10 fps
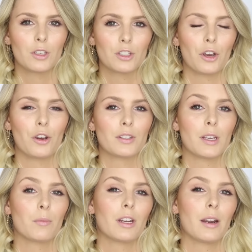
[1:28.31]
So,
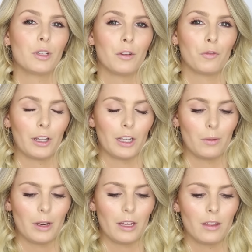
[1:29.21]
someone that I'm really friendly
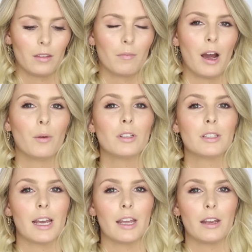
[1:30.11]
with, I
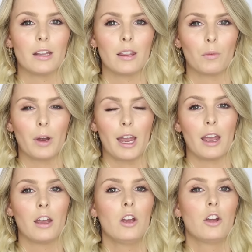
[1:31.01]
wouldn't say that
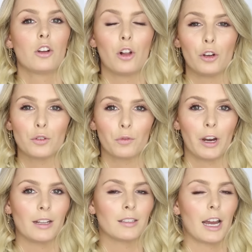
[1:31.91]
we're close friends.